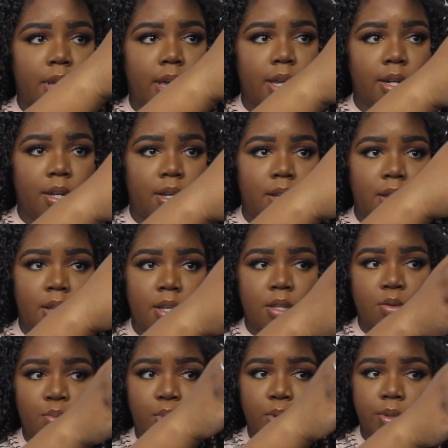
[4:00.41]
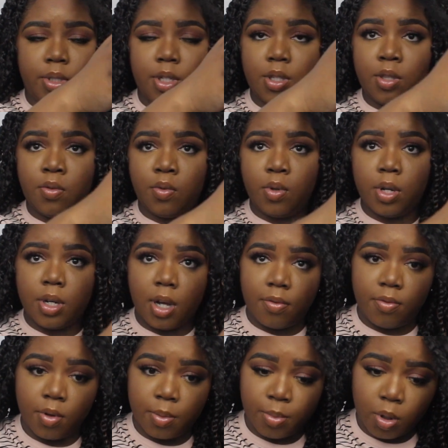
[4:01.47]
that you pulled it through
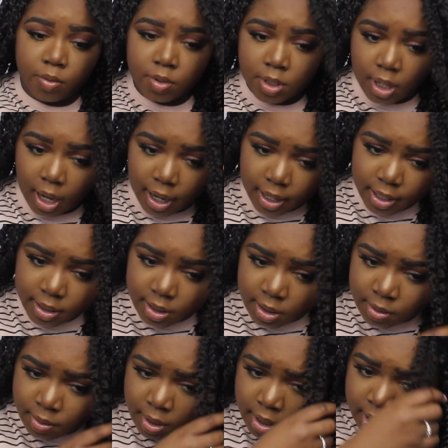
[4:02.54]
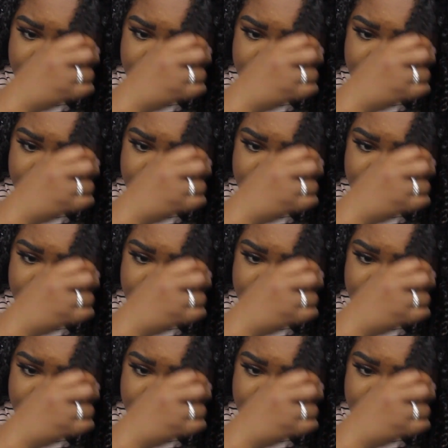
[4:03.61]
enough on both sides.